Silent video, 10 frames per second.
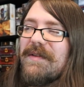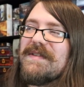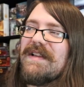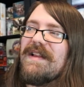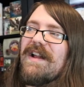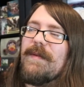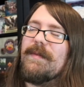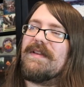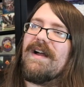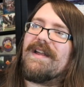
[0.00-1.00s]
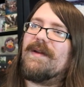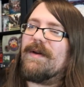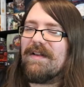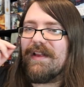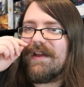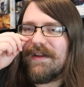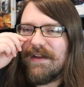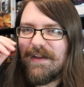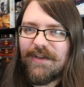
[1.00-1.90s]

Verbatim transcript: There's a lot of people talking about like